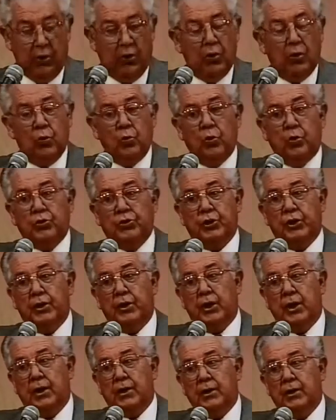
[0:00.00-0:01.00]
which are
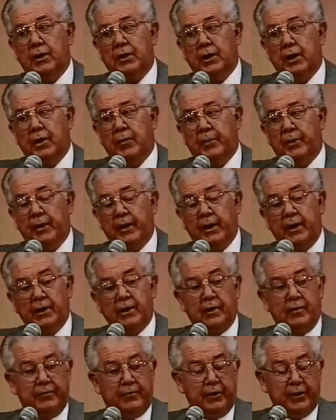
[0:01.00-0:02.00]
not today paying their
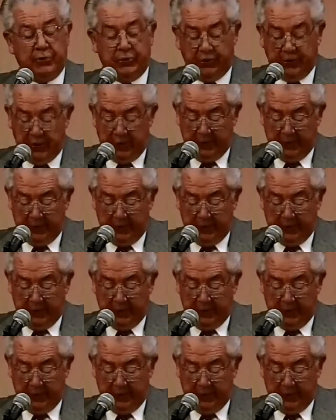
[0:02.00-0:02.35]
fair share of